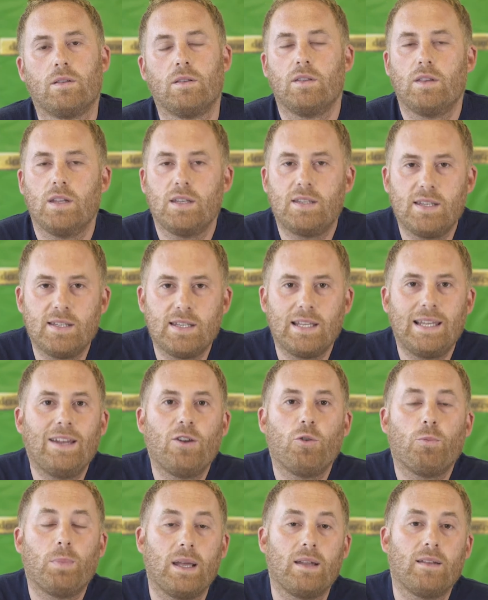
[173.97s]
This is a
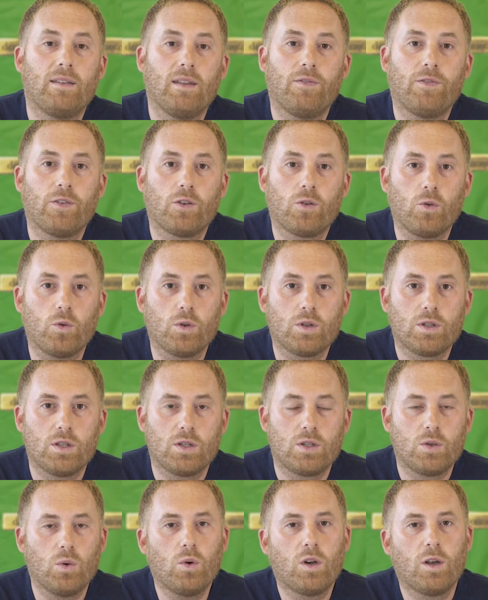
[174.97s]
little bit difficult to
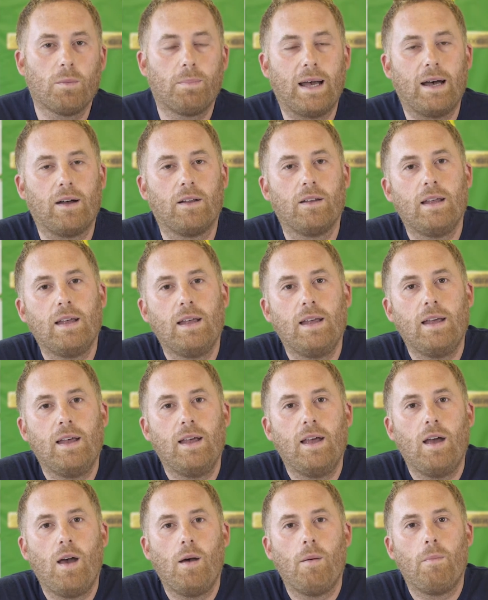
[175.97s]
talk about,
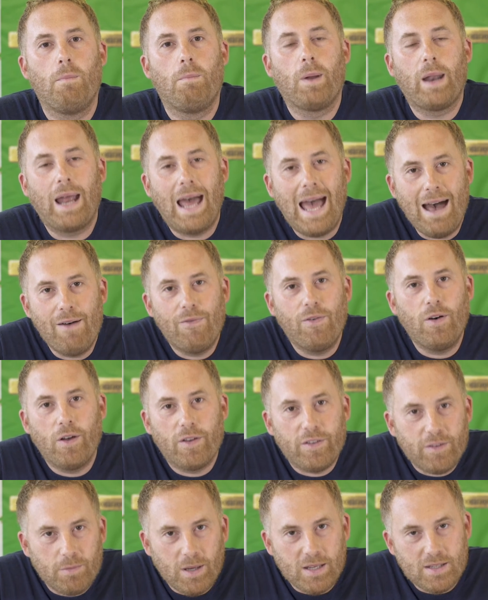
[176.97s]
but I have
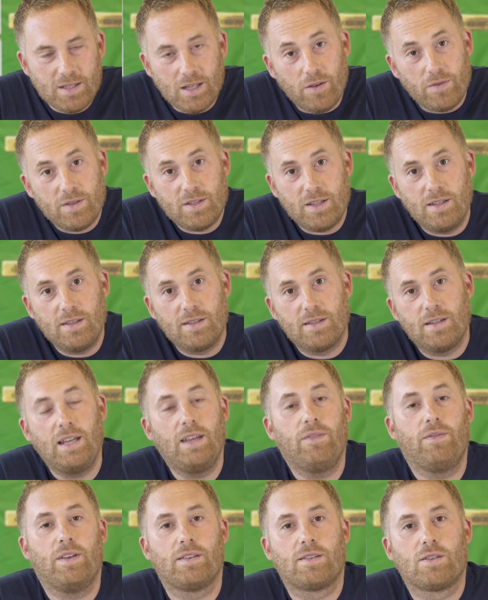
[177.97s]
asked myself since
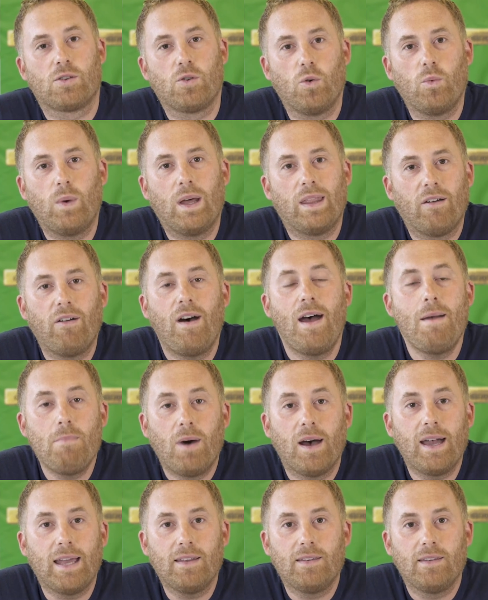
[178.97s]
leaving school whether I
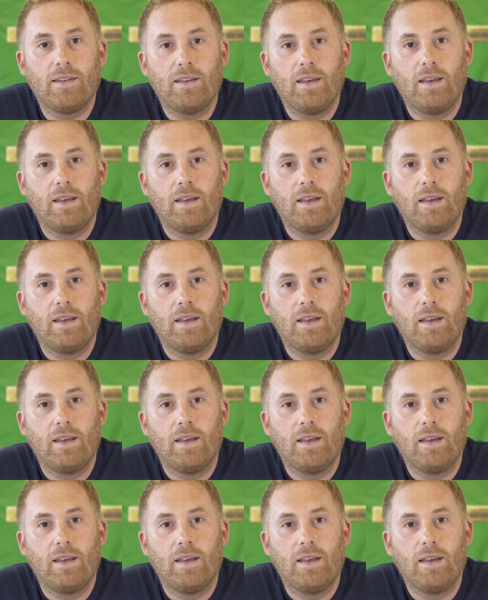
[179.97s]
might